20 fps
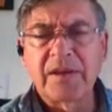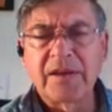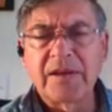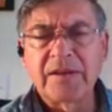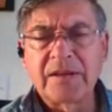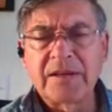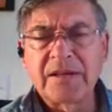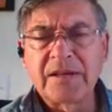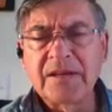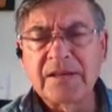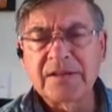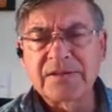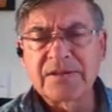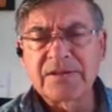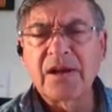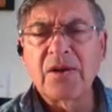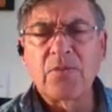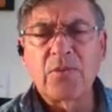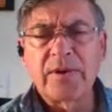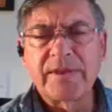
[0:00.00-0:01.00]
In the
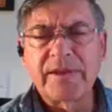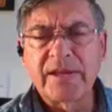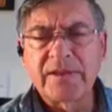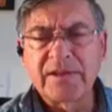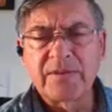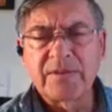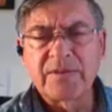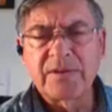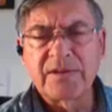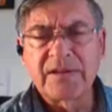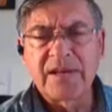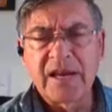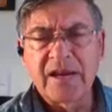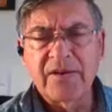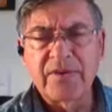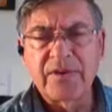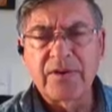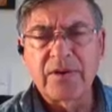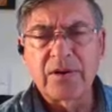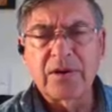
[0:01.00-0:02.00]
ESL one that they
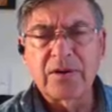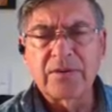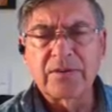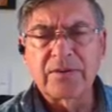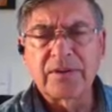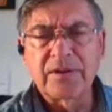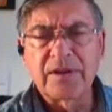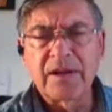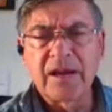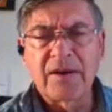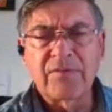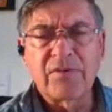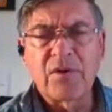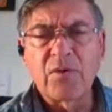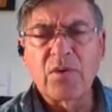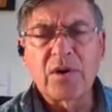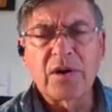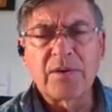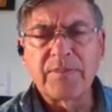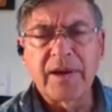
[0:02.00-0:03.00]
have here, they have a
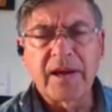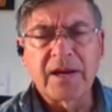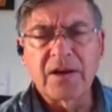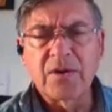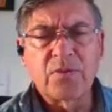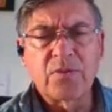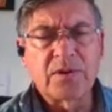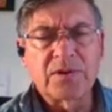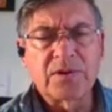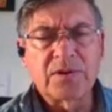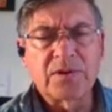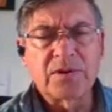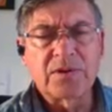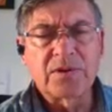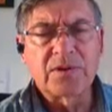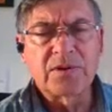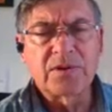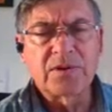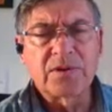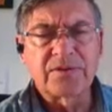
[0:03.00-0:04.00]
word bank, which
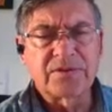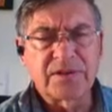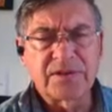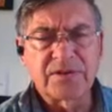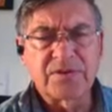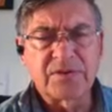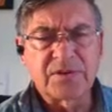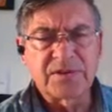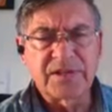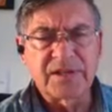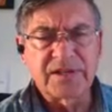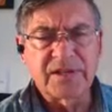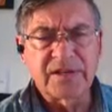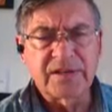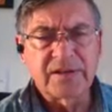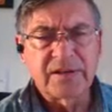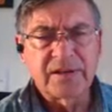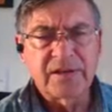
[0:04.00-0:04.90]
sounds interesting.